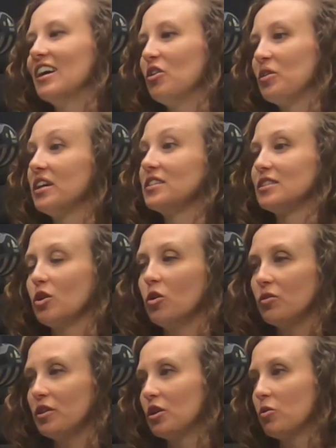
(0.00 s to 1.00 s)
Okay,
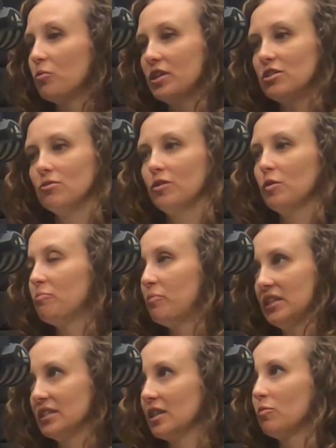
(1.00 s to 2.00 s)
so we do the
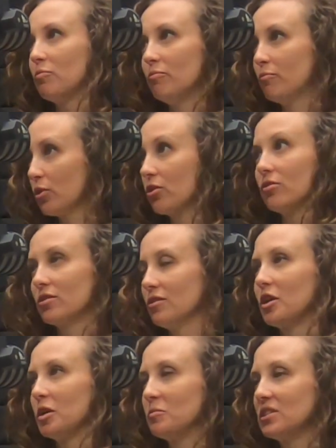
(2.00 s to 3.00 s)
basic burglar
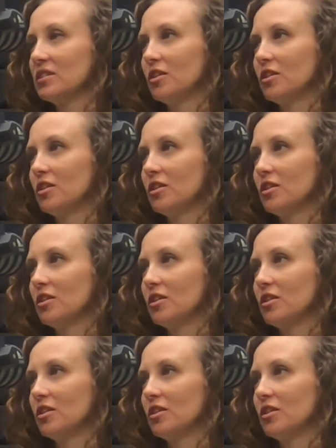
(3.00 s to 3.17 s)
alarms.